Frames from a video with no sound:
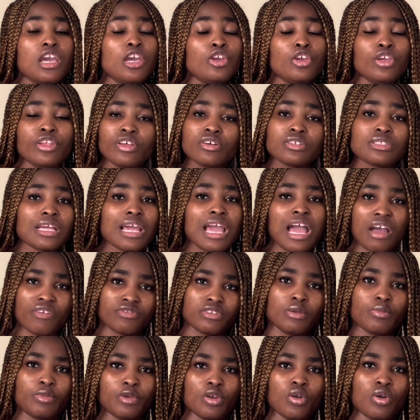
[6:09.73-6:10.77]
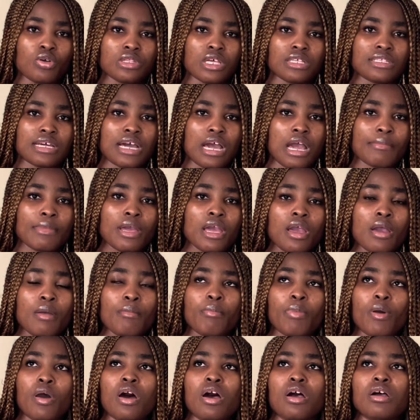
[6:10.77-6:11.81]
It doesn't have to be all the time,
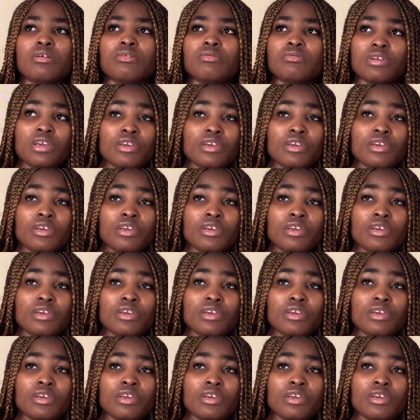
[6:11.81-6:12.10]
but